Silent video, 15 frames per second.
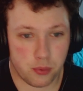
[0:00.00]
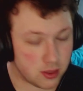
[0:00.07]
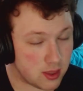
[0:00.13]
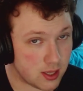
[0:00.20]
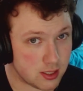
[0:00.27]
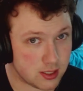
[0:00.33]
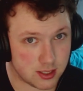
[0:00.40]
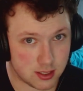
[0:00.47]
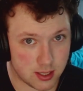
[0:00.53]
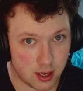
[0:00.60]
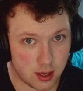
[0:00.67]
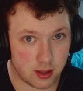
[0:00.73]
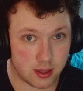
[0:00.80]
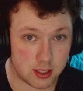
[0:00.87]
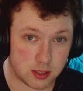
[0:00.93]
But this
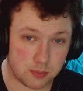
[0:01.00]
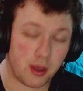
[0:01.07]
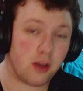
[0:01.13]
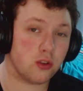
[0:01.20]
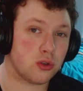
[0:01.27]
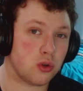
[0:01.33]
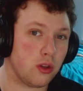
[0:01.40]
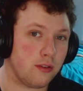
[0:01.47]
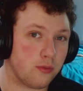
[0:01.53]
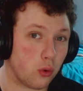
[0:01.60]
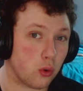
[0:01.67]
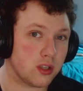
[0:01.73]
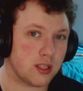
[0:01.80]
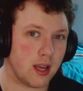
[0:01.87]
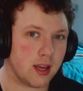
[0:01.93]
uh, this spell is only
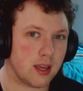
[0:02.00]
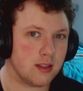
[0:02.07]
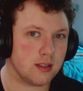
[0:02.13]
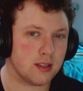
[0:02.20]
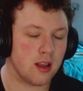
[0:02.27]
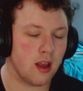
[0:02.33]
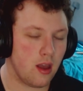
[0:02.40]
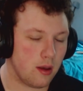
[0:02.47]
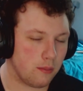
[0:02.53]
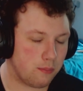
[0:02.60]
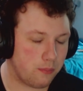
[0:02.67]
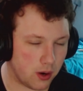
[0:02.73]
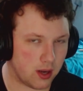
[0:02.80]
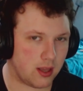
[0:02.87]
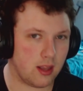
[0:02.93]
4 seconds,
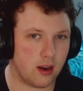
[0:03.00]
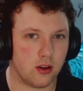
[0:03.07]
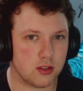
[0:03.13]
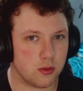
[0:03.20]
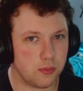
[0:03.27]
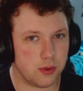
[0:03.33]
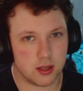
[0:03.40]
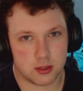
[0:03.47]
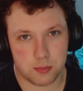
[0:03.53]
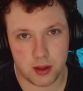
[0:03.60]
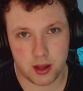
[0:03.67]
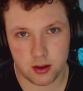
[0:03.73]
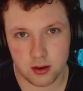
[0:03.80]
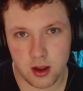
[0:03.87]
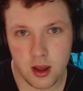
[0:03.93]
but it can also be
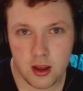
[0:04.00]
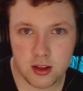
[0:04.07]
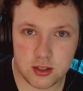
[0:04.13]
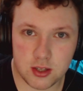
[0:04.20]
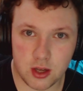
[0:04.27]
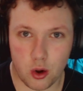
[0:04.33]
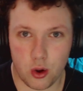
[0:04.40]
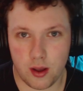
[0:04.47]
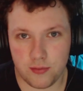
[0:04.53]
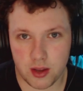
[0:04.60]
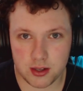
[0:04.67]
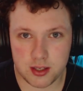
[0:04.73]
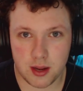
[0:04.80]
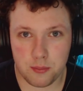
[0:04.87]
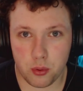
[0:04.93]
dispelled. So if
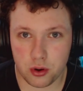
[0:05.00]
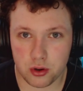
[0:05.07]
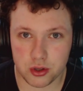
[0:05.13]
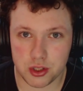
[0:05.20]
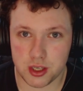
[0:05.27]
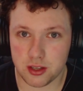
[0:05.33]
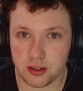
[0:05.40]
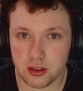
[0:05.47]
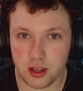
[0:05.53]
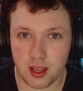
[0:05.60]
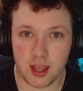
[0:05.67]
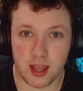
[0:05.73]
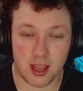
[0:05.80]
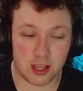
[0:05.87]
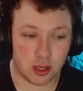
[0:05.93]
they're temporal shield
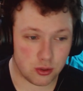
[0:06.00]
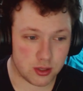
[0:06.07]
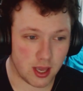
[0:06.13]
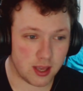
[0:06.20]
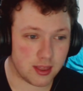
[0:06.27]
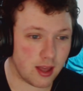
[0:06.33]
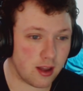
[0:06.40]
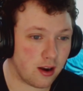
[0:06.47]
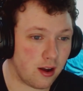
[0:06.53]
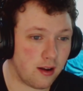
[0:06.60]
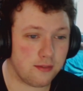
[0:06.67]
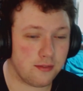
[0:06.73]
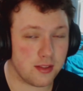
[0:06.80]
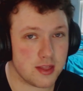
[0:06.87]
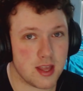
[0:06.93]
and you take that
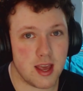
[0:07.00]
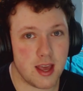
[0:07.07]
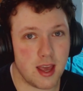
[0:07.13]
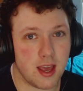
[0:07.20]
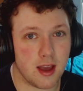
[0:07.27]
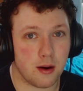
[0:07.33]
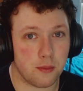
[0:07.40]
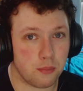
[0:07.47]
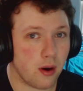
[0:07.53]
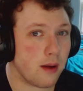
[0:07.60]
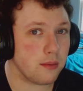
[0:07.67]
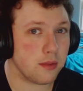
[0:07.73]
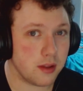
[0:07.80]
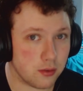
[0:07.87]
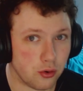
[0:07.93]
off, they are
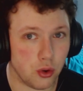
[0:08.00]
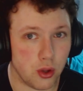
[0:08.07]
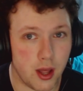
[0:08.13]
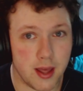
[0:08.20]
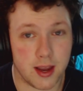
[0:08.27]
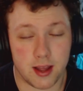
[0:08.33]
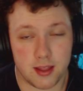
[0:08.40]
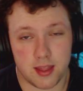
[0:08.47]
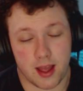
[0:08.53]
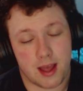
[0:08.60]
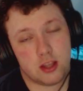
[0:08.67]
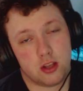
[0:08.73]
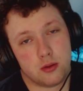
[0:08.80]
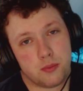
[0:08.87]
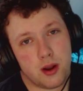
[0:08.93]
probably relying on
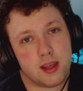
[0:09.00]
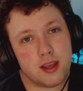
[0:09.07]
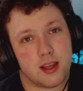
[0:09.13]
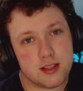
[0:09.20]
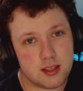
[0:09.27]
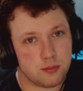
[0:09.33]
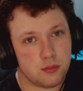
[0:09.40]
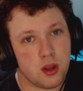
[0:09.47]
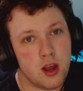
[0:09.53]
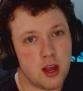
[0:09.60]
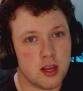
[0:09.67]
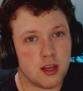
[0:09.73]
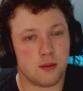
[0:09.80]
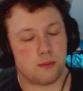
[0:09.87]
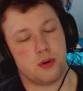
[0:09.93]
that and you'll probably get some
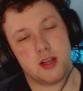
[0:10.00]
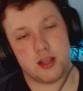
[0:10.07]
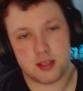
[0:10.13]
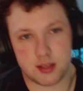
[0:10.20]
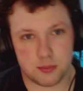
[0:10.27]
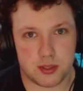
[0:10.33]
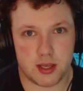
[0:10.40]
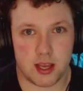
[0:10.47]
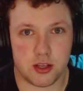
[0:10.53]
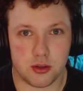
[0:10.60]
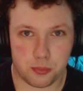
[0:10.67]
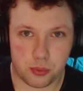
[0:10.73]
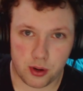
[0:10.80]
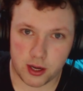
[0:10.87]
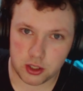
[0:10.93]
pretty
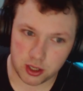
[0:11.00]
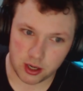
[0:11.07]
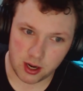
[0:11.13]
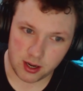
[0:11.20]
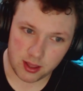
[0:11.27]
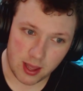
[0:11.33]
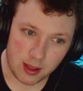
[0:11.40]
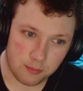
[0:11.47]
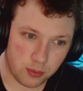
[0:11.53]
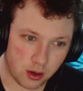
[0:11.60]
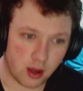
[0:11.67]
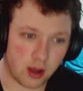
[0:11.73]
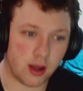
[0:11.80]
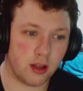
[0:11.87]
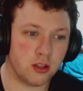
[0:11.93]
substantial pressure out of that.
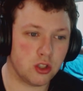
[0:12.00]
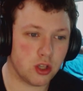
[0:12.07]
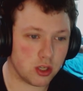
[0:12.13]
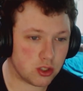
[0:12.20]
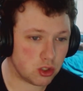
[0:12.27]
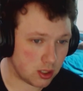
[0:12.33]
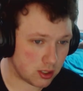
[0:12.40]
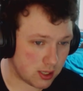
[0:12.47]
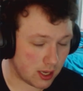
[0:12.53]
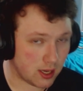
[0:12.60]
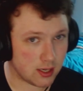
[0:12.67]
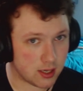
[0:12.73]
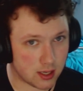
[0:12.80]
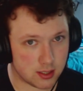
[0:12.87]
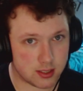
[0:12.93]
But uh, just to take
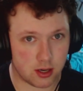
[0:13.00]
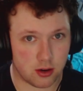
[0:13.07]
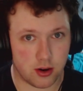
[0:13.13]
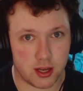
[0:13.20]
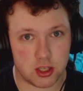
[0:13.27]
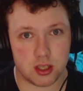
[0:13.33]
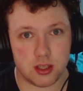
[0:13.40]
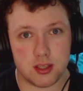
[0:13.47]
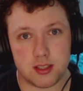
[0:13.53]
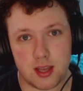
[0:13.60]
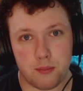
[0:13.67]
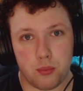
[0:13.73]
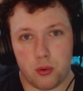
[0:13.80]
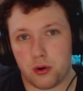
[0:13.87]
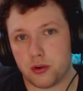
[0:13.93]
into consideration, this
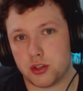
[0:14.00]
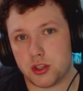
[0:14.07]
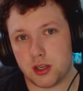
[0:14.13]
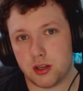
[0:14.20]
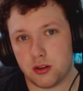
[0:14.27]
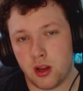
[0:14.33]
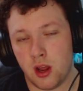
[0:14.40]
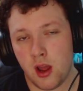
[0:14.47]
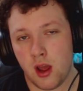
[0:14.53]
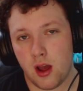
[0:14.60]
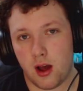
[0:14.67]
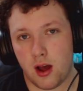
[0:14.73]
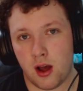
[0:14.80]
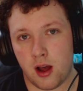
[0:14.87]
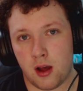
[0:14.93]
temporal shield
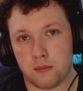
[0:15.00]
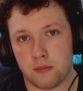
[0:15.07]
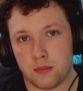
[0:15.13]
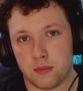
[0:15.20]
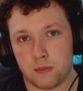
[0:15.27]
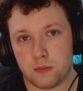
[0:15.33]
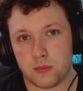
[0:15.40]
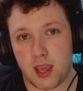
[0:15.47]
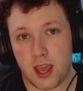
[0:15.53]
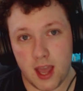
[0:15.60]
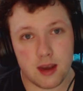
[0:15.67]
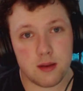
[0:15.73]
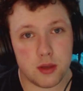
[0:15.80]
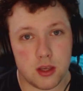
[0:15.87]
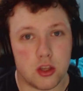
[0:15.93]
um,
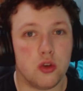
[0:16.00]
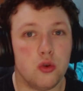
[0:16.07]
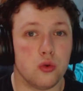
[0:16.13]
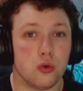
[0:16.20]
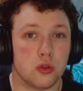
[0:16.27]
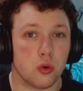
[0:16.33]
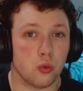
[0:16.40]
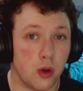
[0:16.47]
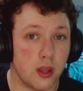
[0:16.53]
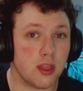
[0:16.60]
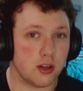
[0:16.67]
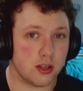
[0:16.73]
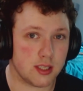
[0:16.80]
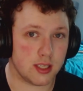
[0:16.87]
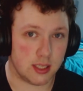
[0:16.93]
can be used when
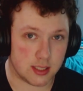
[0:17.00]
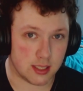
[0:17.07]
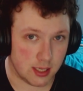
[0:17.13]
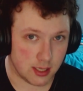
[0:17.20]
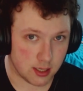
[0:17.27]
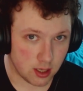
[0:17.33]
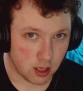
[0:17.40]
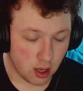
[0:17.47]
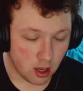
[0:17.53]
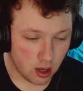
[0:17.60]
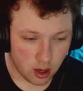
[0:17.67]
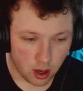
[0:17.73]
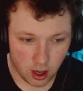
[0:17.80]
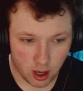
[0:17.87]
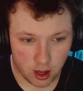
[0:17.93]
they're CC'd.
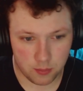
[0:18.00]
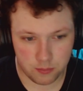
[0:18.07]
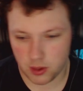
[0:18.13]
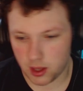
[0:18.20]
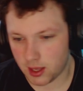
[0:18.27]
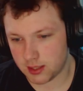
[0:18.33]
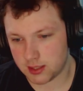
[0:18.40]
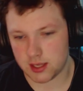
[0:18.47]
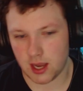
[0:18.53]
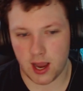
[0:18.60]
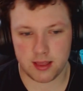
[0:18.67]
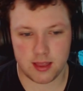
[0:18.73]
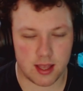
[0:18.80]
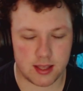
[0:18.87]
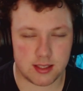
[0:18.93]
Um,
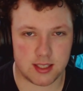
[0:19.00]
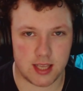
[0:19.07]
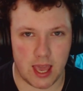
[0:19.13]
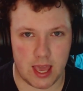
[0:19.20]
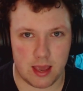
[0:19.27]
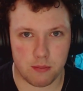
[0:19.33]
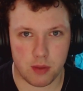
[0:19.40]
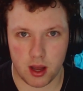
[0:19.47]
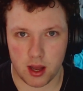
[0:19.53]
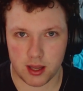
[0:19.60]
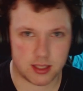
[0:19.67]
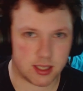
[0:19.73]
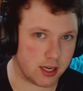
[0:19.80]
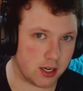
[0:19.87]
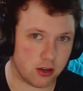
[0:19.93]
inside that same
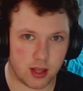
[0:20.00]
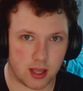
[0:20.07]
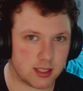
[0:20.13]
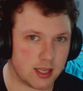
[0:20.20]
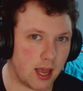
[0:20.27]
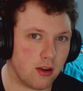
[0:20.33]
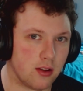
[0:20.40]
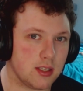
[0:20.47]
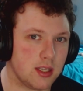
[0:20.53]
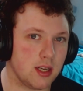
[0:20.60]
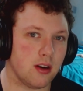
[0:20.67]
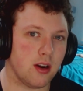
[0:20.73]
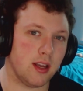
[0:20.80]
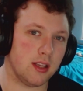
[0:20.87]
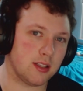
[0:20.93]
uh, tier, that talent
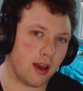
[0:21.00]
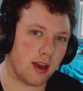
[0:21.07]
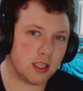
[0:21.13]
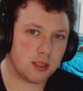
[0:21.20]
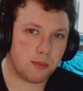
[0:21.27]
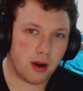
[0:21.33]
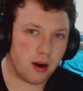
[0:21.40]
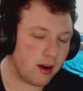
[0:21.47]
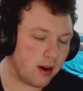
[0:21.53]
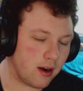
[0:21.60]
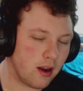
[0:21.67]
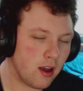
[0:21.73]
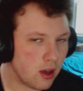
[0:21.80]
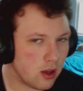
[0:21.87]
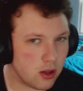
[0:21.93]
tier, is Ice
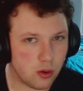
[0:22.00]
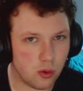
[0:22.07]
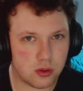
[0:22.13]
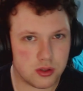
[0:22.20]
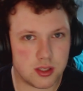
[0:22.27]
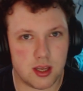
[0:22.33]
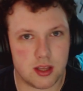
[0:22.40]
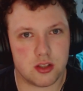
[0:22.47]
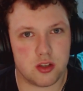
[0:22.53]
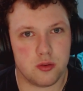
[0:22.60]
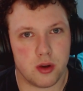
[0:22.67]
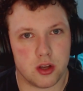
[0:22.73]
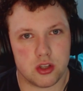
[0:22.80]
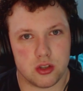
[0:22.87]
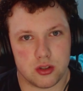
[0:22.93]
Barrier. You won't see it too
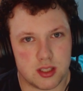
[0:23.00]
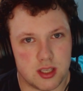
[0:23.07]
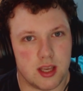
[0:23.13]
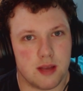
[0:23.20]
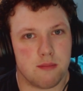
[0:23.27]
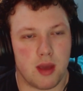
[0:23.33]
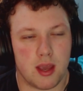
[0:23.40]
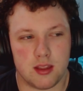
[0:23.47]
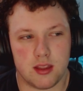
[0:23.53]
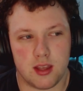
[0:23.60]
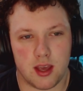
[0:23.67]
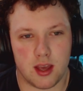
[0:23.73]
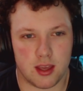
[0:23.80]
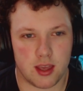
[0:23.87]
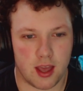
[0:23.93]
much. You'll see it
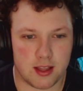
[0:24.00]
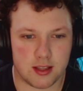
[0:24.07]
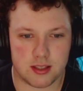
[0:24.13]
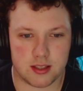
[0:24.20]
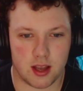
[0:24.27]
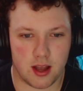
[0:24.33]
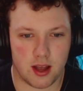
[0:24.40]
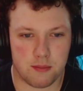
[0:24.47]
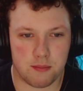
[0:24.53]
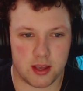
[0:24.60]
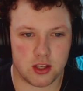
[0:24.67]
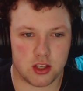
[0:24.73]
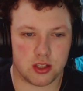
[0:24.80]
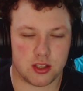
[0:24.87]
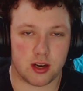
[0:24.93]
mainly against uh,
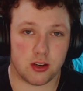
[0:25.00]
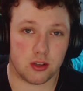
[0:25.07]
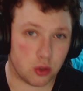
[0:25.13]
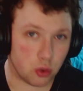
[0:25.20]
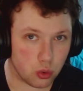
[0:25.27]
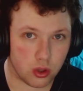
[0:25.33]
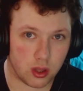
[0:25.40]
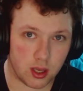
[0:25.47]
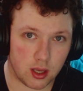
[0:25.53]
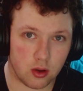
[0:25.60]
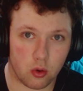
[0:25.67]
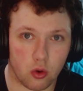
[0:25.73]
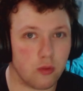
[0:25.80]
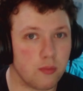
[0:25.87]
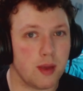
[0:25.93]
mages that are
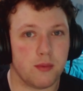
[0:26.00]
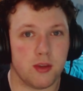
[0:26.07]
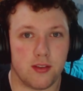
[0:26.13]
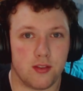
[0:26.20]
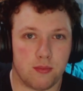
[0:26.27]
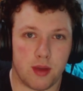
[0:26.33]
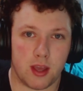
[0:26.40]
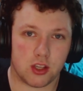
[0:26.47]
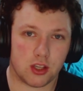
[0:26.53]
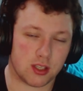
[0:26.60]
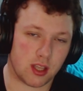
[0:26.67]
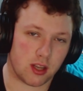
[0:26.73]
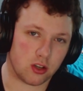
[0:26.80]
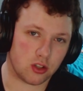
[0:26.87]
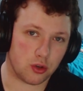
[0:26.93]
dueling or maybe even
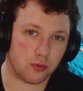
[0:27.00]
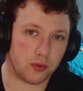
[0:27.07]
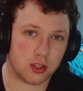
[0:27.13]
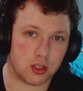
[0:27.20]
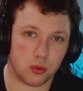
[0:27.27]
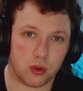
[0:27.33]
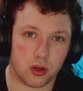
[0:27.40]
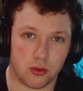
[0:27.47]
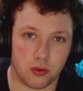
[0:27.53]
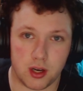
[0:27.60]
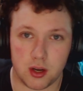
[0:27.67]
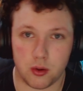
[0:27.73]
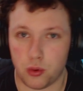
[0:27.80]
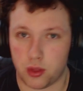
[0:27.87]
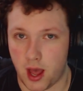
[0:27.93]
mages that are 2v2ing
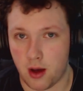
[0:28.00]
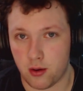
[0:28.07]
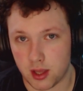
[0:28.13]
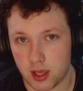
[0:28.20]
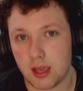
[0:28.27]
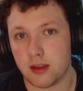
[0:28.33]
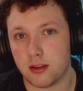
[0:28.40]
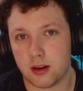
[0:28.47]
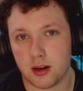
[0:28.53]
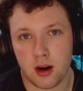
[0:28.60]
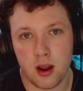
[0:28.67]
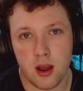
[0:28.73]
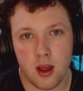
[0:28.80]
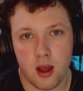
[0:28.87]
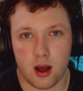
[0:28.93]
arena without a
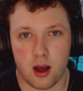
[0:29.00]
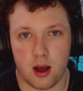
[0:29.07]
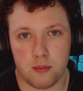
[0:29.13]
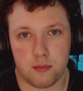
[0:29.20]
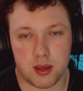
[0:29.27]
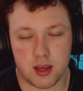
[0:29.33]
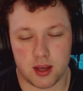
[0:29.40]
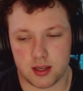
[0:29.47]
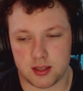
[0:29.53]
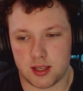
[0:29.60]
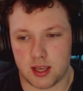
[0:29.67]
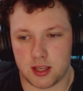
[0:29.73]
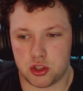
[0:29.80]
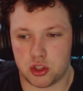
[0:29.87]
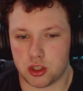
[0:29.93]
healer um, because
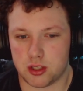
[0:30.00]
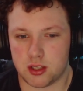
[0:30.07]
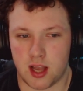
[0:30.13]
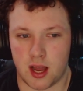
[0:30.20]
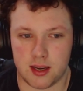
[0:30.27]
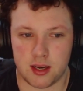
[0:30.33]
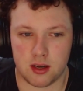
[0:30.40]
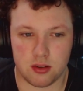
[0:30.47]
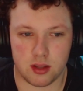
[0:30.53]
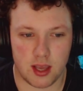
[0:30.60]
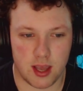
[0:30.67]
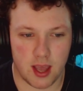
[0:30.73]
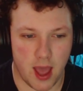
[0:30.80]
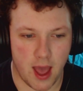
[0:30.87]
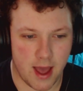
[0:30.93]
it's just not
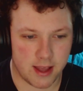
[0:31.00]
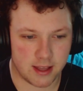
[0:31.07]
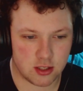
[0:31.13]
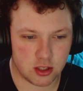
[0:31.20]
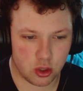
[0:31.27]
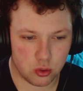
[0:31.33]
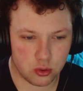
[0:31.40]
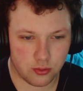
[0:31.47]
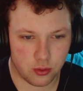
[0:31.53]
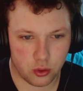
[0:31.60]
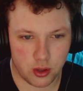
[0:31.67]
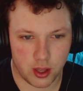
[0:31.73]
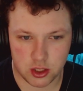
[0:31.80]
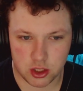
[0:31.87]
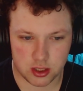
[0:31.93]
nearly as
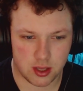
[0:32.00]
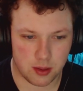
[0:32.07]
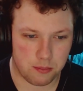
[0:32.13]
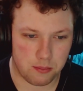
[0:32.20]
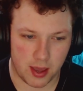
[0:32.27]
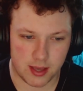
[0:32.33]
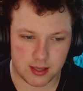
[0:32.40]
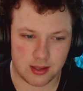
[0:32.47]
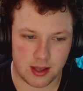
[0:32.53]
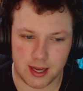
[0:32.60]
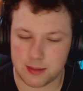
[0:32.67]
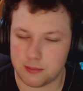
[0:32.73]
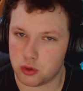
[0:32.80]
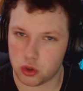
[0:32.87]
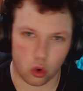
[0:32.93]
useful. It's just a
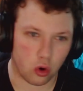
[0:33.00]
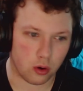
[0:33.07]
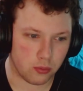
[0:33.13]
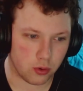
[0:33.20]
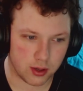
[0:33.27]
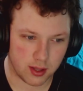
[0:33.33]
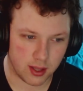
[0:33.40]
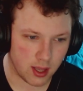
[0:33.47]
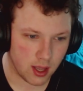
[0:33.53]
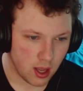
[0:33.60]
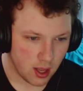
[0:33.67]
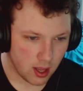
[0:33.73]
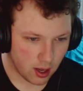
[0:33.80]
baseline absorb, really.